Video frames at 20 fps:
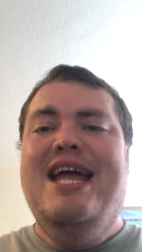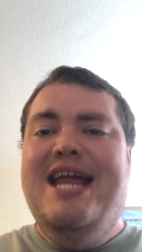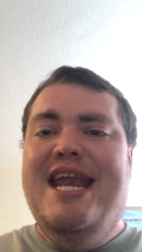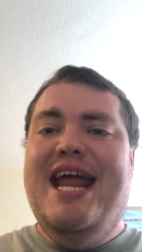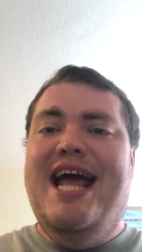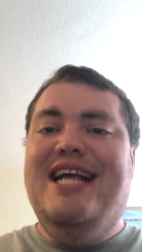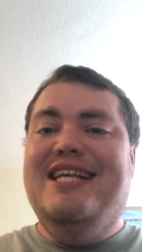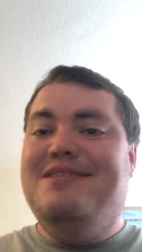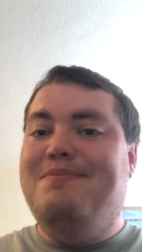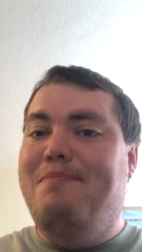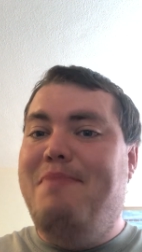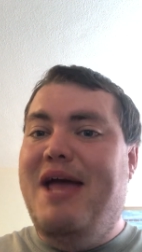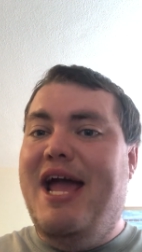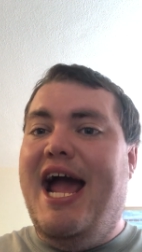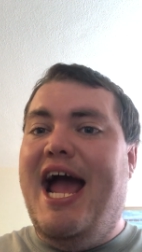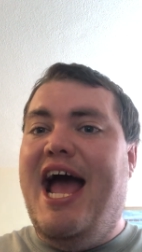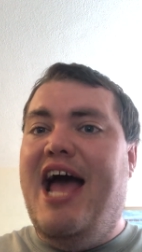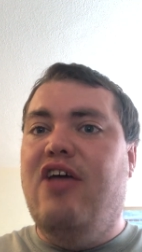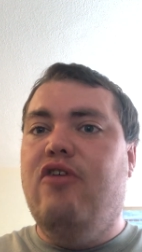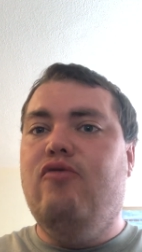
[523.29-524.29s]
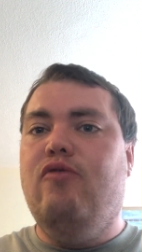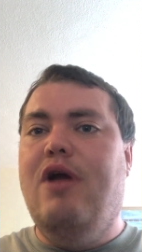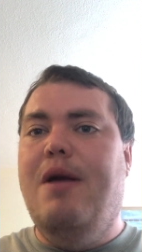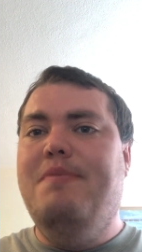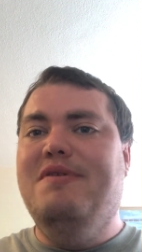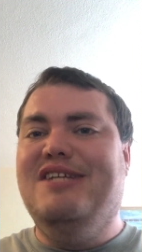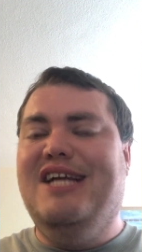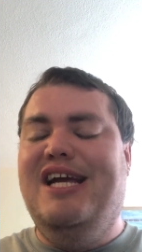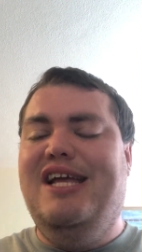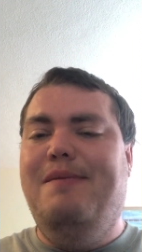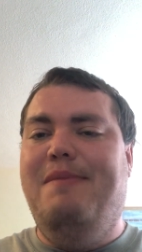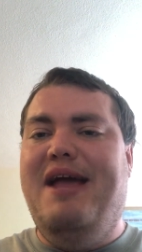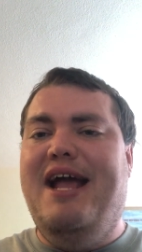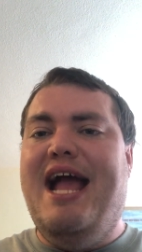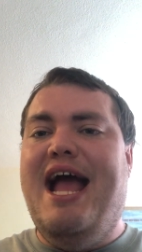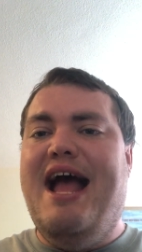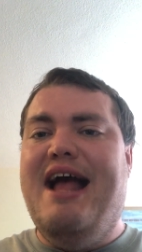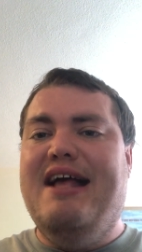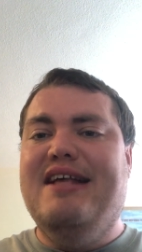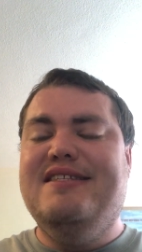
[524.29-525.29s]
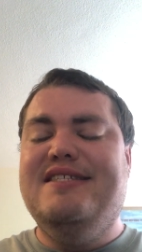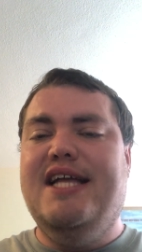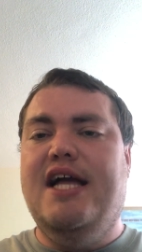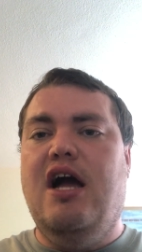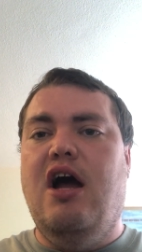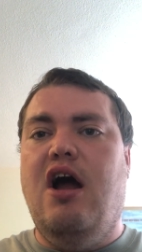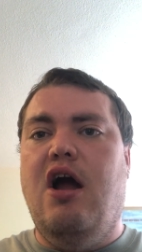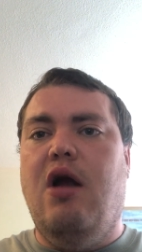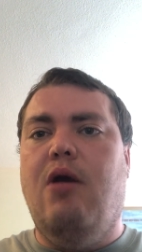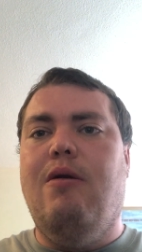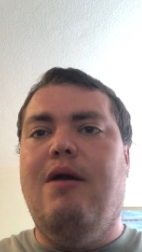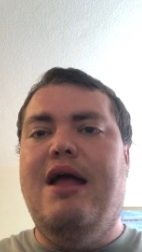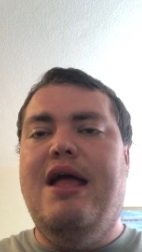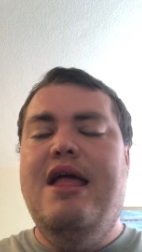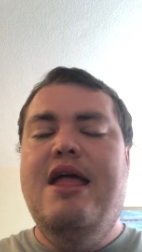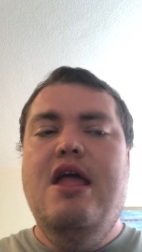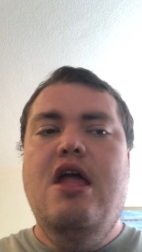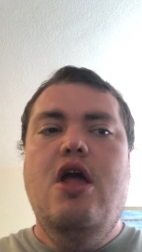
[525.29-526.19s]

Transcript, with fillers: nice big ass ribs, like the big ass cigar,